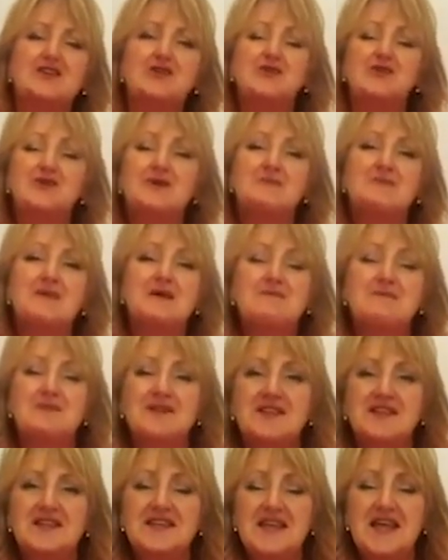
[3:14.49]
Can you
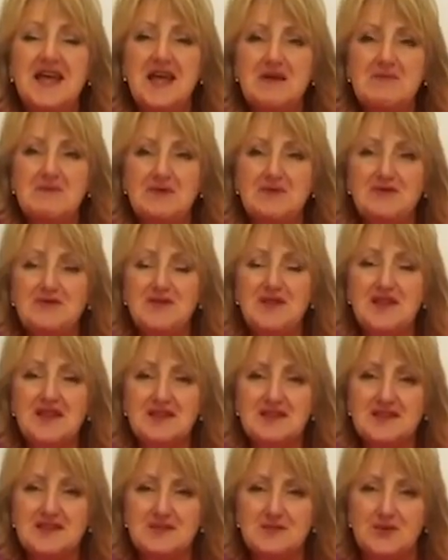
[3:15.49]
remember the name
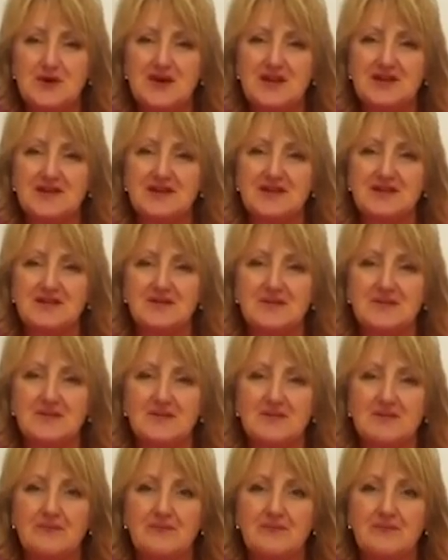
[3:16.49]
of this one?